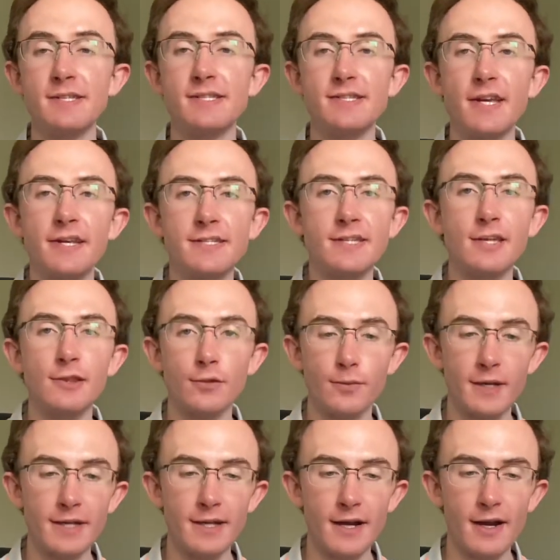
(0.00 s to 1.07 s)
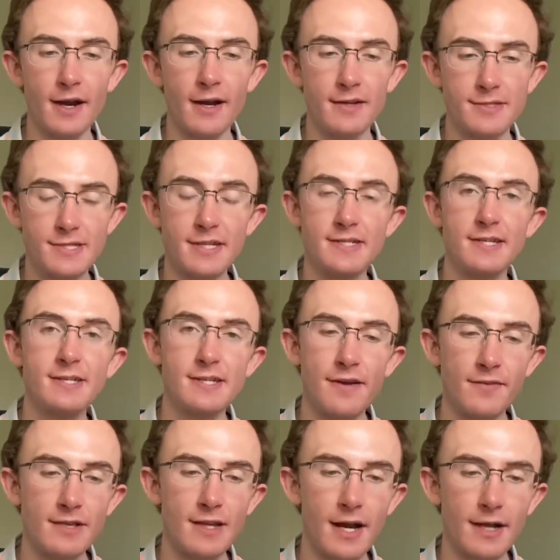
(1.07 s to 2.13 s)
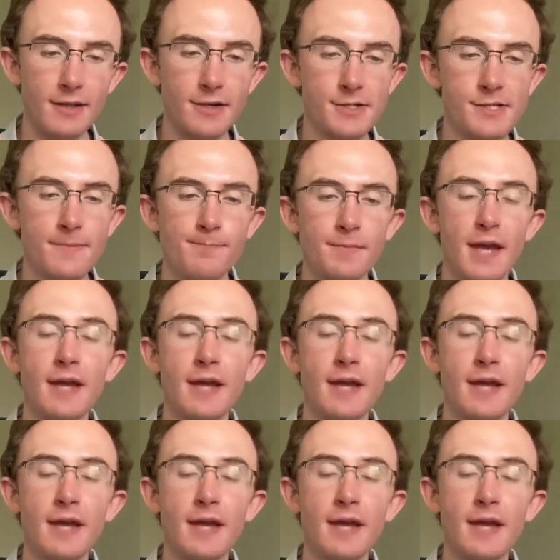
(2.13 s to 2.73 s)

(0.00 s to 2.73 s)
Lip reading: $67,